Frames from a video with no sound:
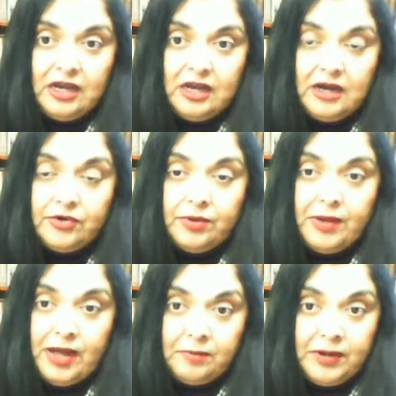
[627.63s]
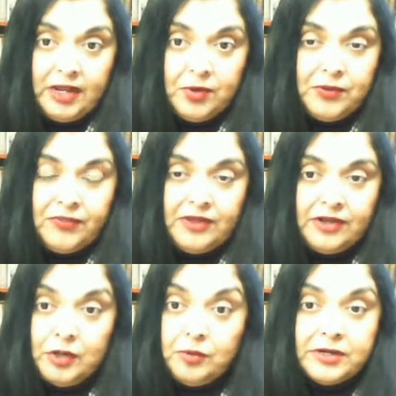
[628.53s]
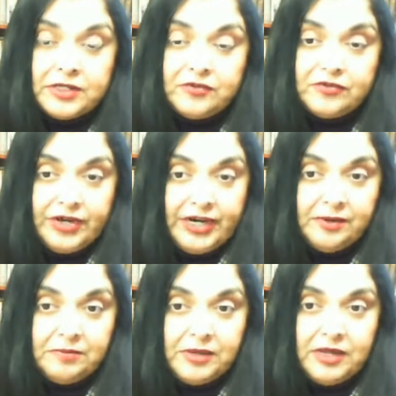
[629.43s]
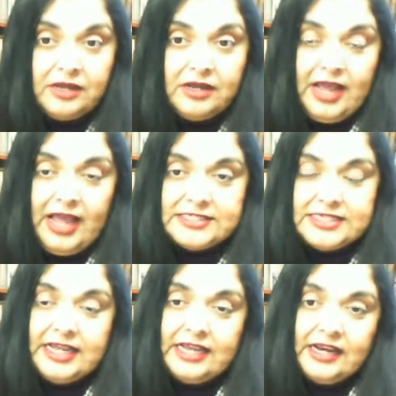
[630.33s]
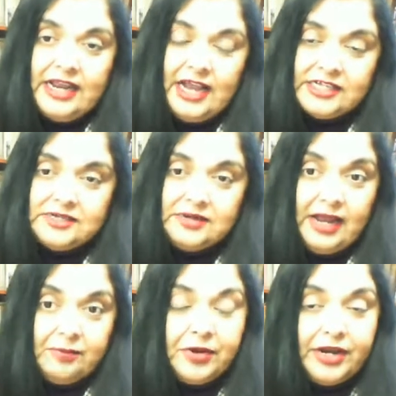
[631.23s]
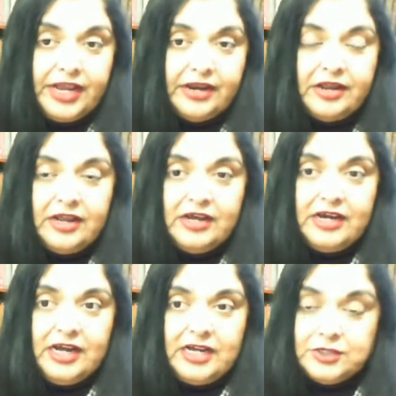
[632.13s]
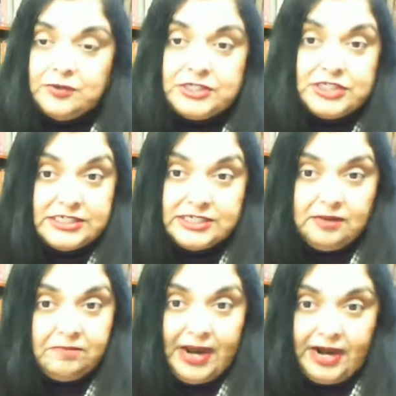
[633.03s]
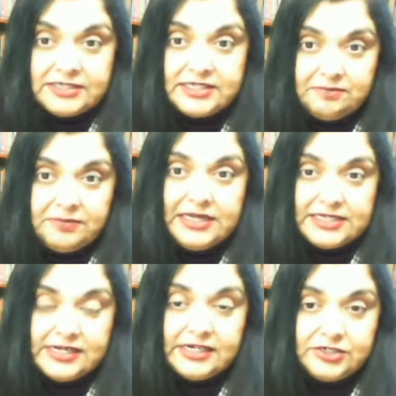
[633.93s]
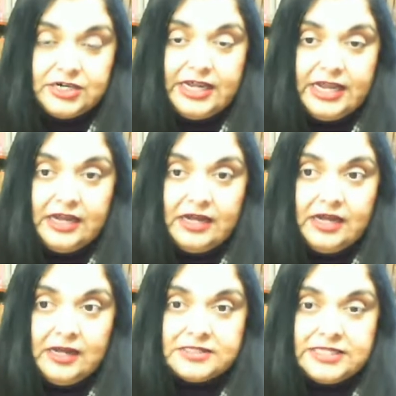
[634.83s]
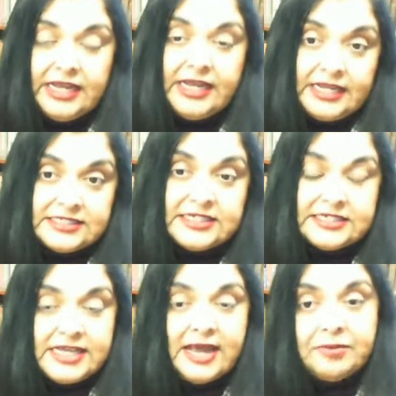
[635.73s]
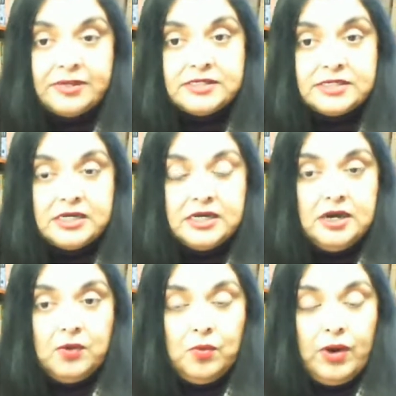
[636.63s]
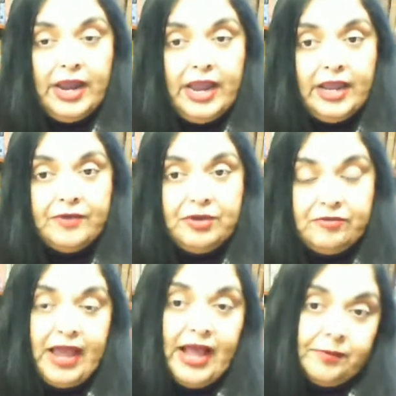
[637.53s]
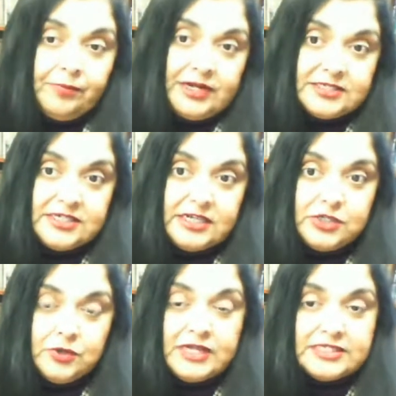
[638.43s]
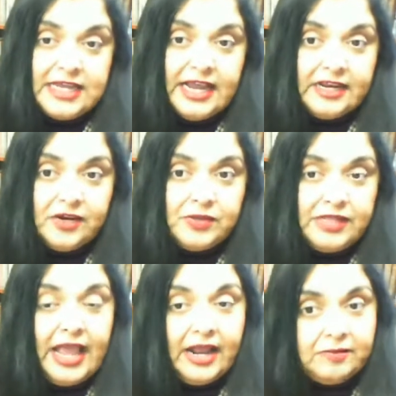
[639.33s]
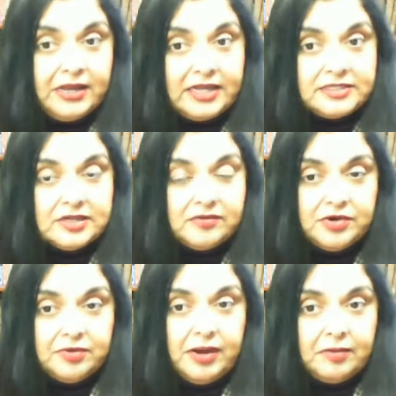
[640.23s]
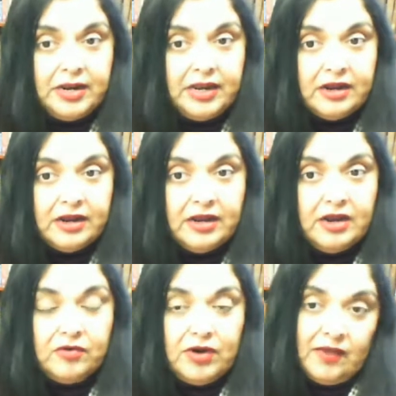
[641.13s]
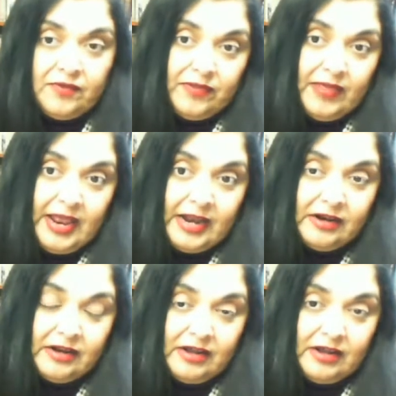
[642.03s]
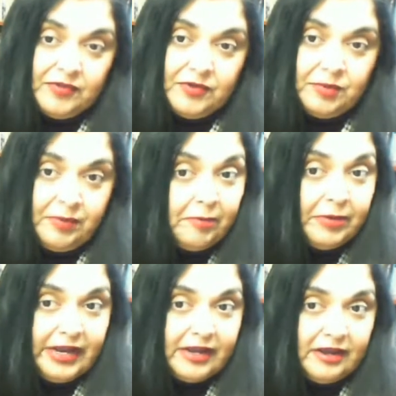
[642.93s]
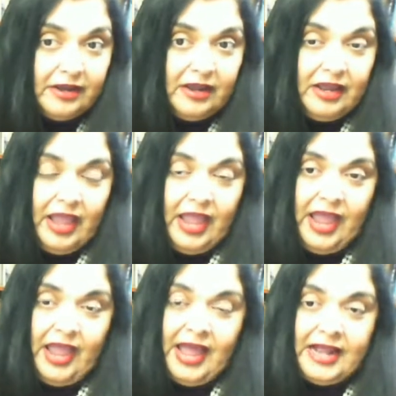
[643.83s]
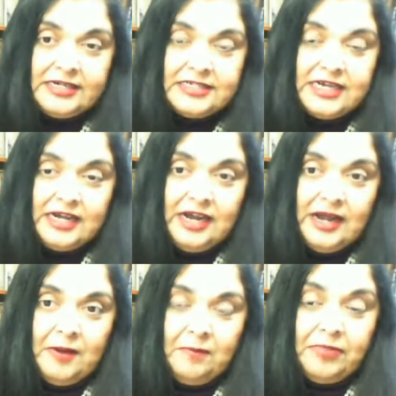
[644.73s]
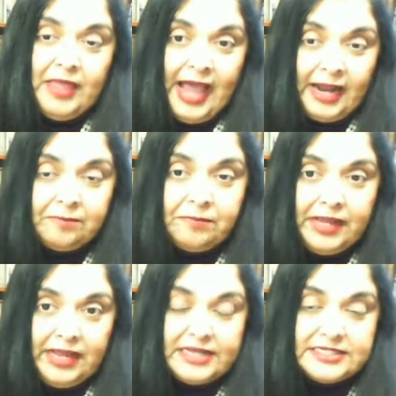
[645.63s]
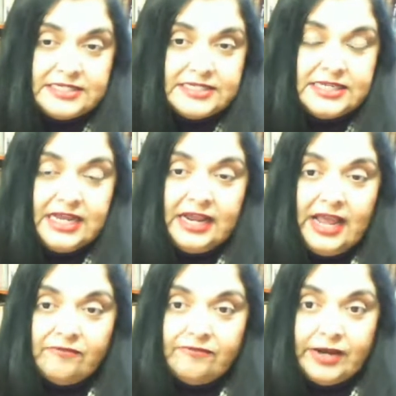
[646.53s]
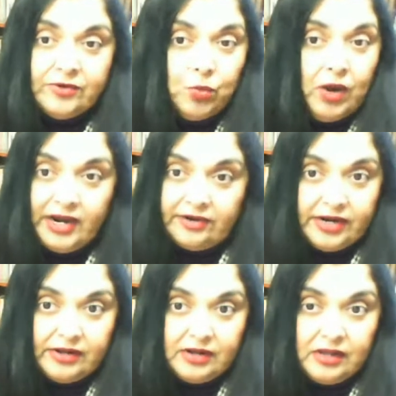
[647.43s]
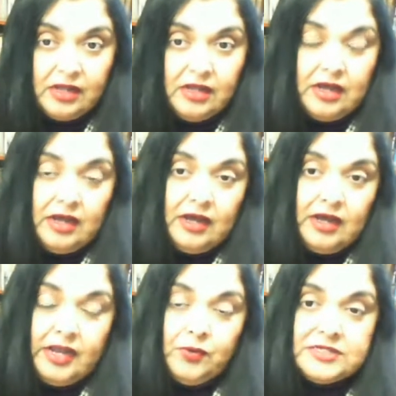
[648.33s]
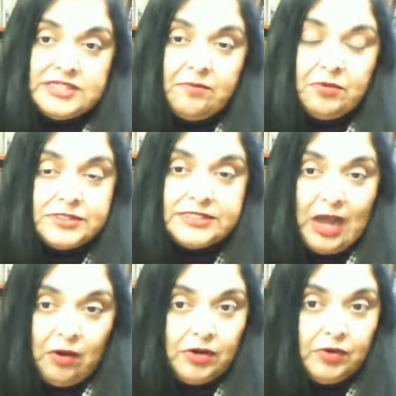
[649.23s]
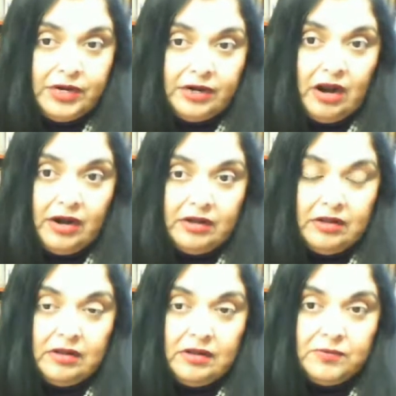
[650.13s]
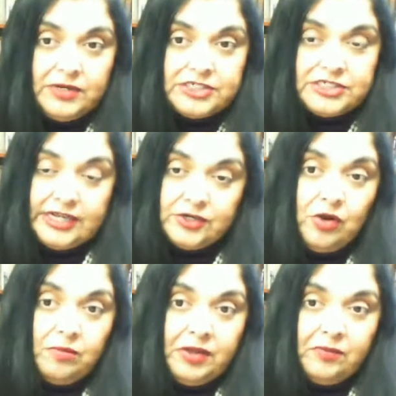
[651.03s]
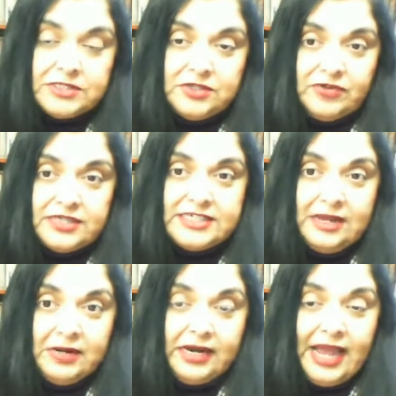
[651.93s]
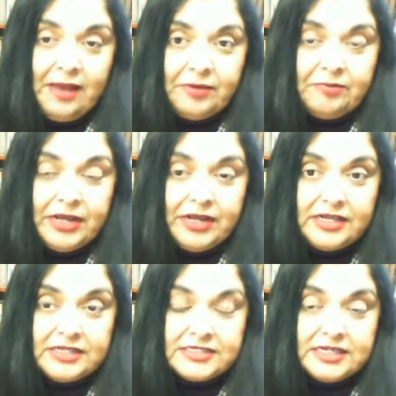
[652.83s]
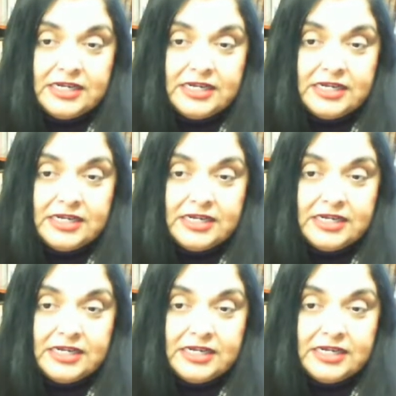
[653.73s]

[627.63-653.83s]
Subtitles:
a republic with a new birth of freedom, as Lincoln had put it. So it was just a comparison piece, literally saying, yes, it has happened where we've had a president who has sided with the enemies of the republic rather than the Republic. And that piece in CNN went viral. It was their most downloaded article, which they told me was the first time it had happened because